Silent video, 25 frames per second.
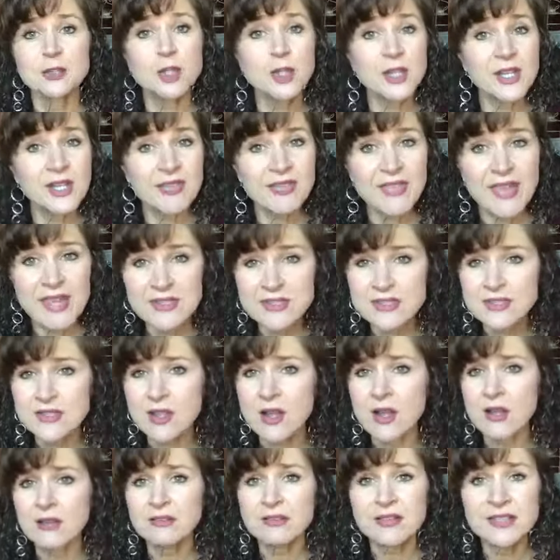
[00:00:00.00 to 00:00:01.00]
Look at that
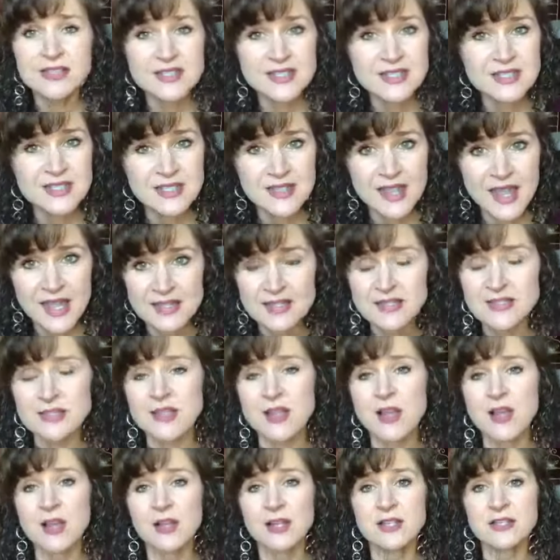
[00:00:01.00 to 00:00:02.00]
song. Listen to that
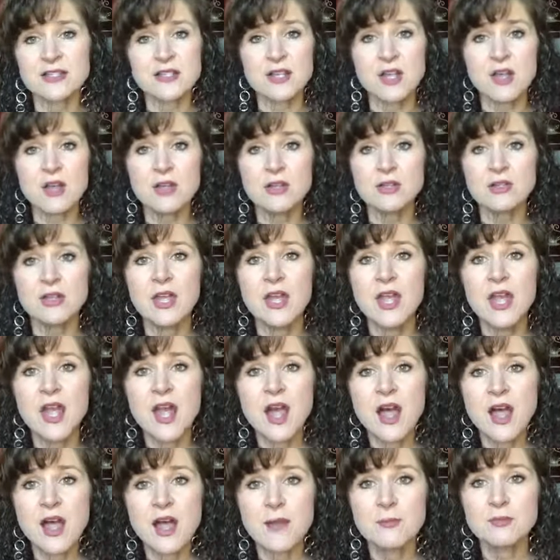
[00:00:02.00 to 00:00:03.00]
song. It's called
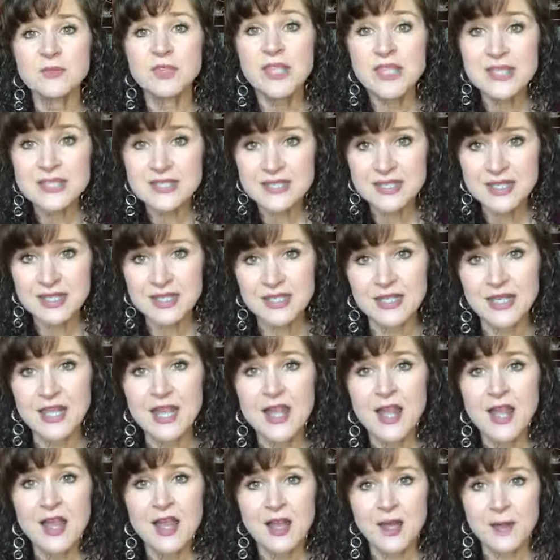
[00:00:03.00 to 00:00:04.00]
um, Listen.
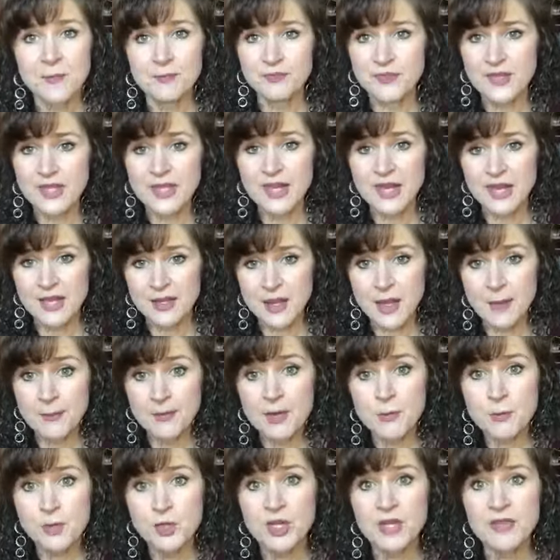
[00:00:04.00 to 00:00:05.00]
Um, and I, am
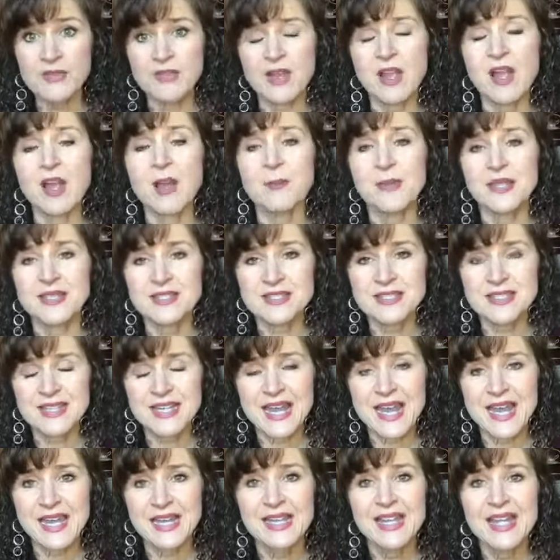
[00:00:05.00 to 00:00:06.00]
going to put it in the comments
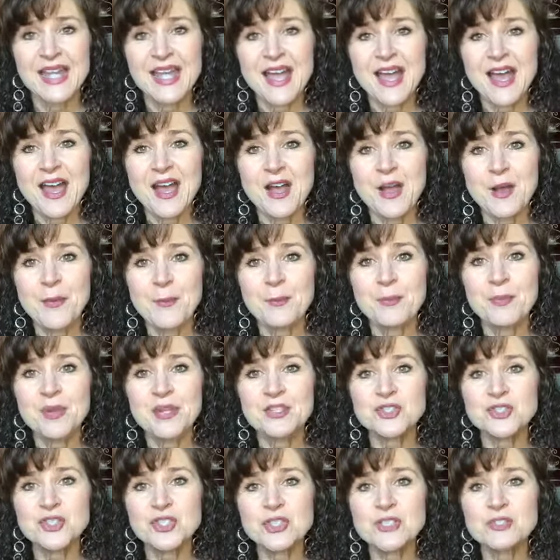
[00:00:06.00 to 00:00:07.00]
today. Um,
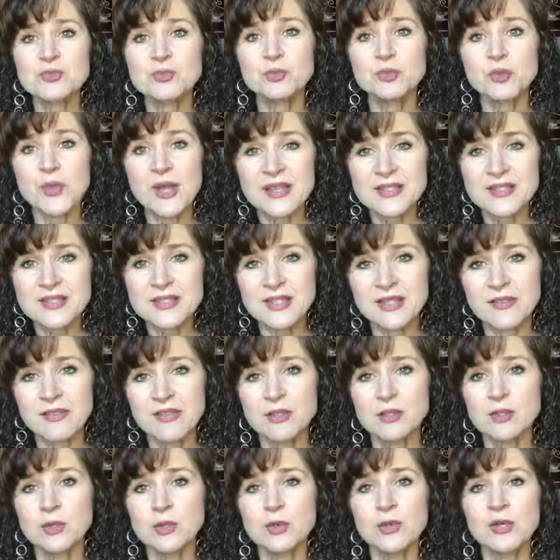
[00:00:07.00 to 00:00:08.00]
but just rest in
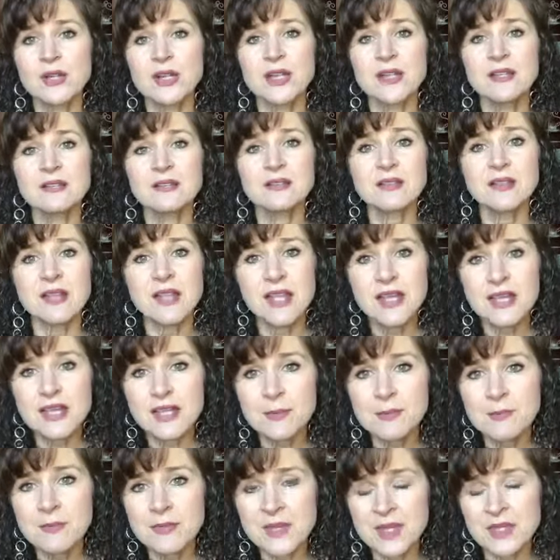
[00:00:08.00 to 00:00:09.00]
the Lord and let
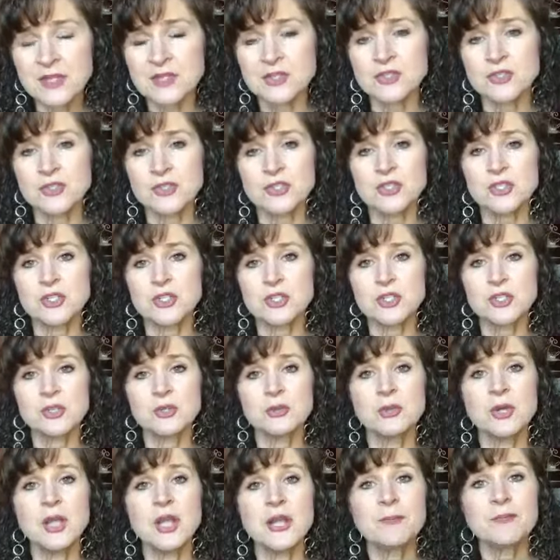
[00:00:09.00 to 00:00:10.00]
Him minister to
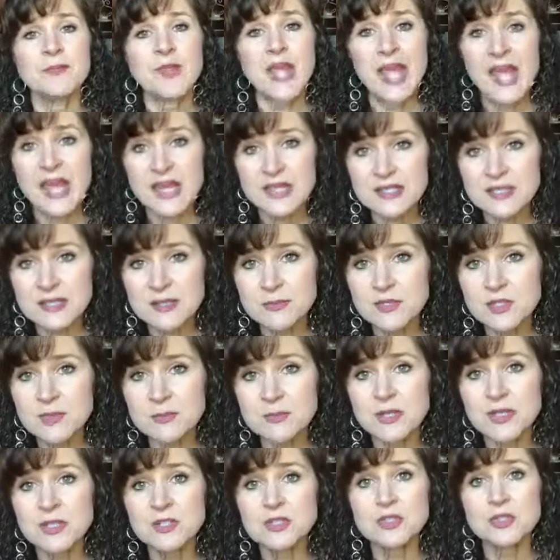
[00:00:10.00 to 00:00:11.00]
you. Ask Him to
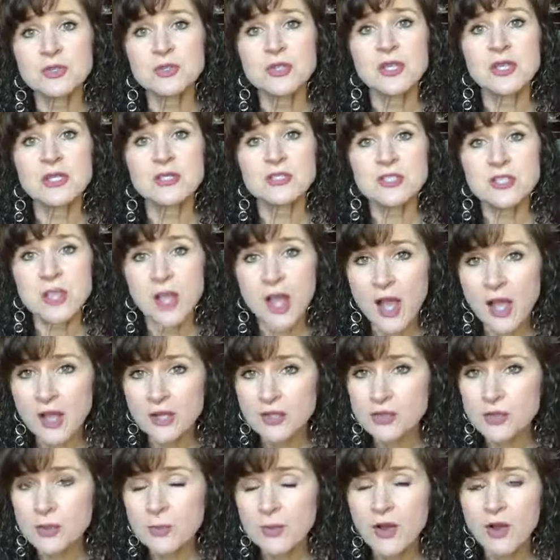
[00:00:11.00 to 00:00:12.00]
meet your needs.
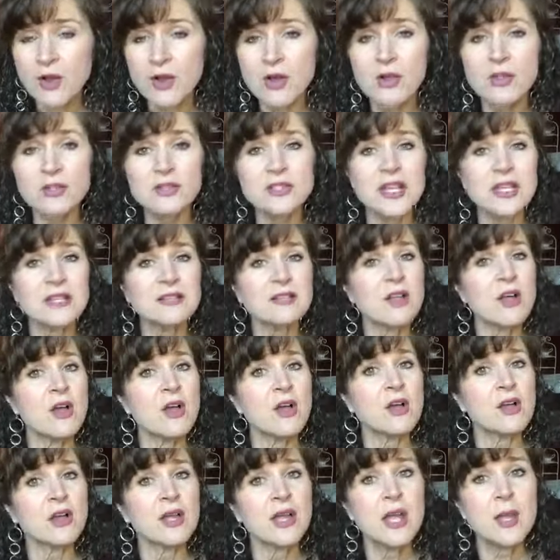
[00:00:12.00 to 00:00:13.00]
Talk to Him all day
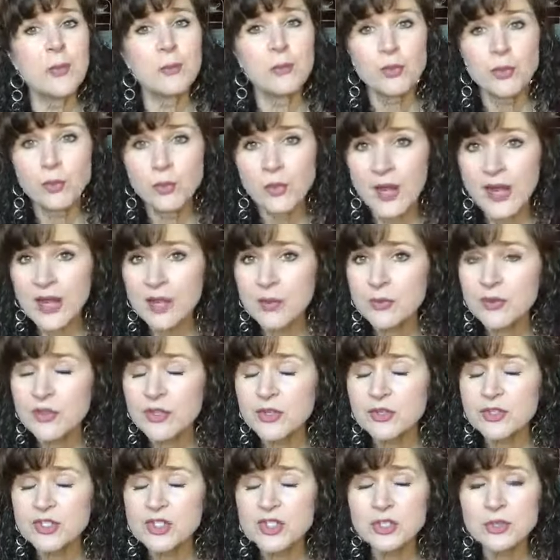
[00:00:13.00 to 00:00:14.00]
long. Pray with
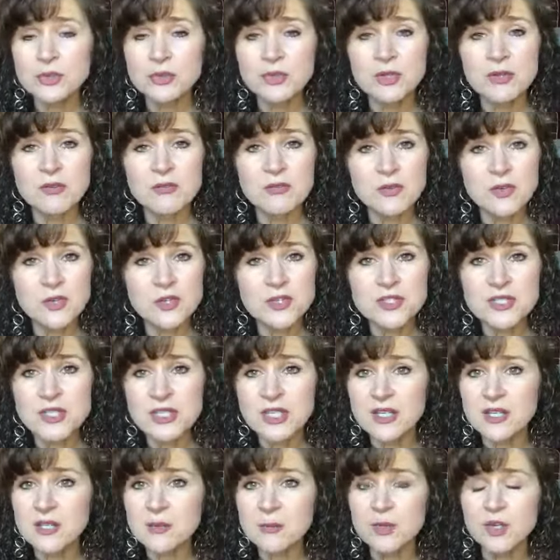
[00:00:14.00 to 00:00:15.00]
your children first
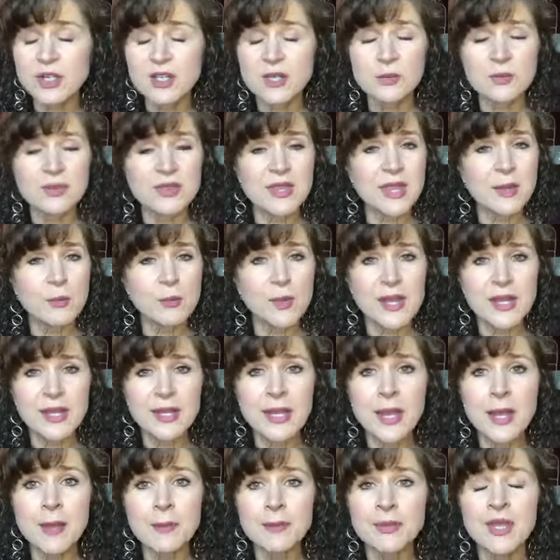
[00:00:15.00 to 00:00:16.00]
thing in the morning when they
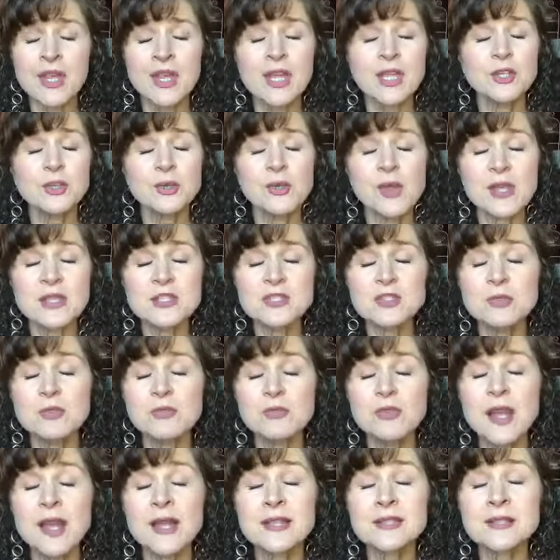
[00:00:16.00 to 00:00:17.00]
wake up. You guys,
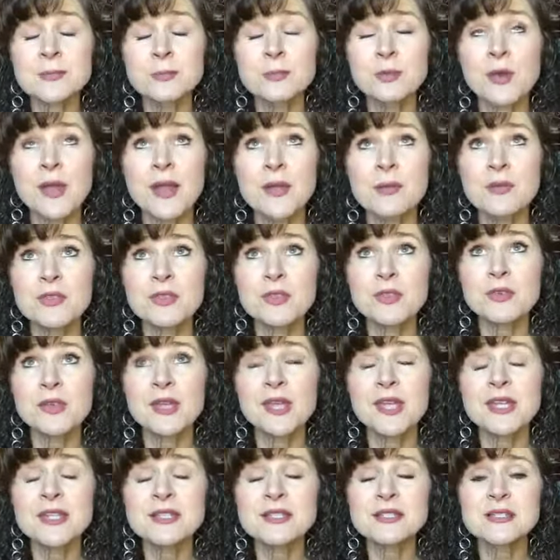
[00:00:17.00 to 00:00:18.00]
you've got to pray with your
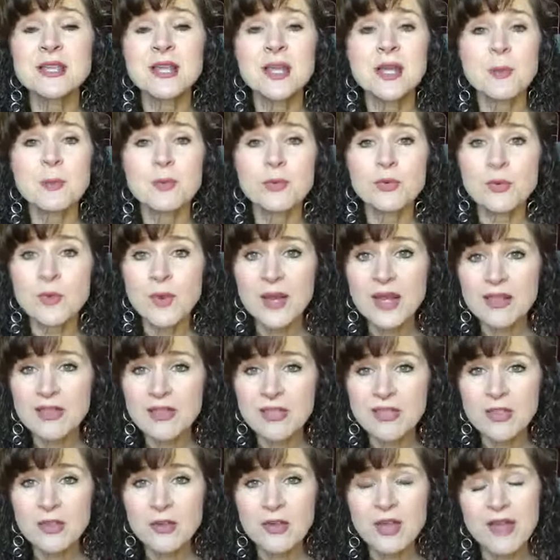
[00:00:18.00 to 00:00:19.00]
kids. Pray
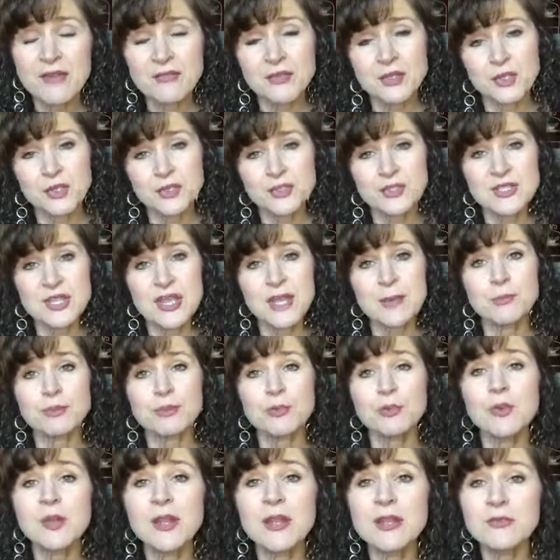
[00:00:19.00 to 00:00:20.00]
that they'll have a good day.
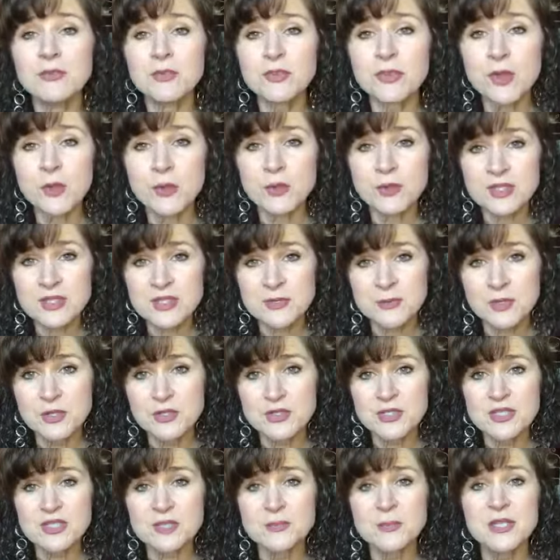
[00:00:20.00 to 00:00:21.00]
Pray for the Holy
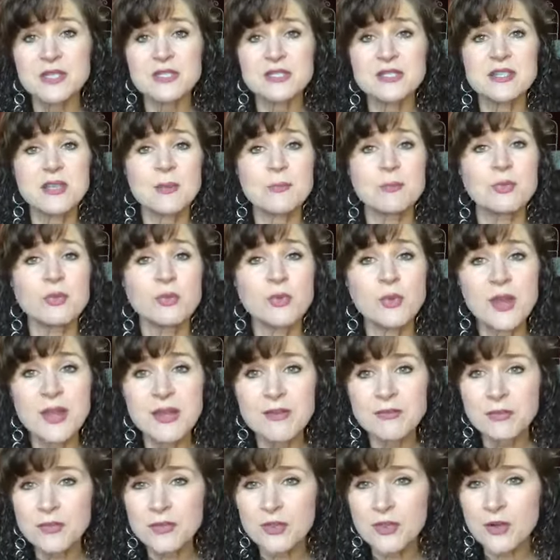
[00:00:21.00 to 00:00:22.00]
Spirit to speak to them.
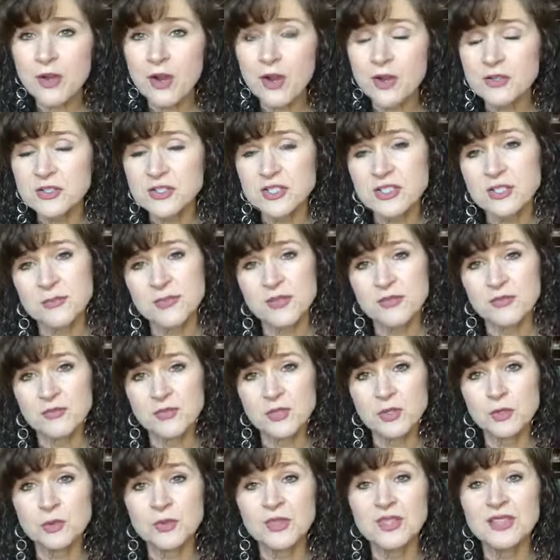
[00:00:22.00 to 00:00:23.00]
Pray for their hearts to be
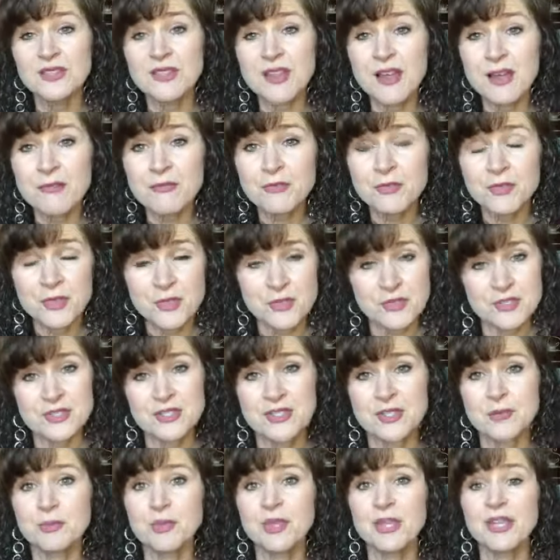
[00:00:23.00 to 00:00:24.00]
filled with love for their
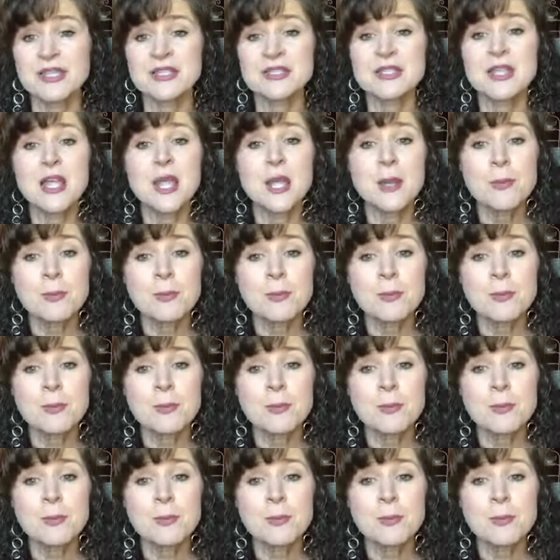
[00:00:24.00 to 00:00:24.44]
siblings.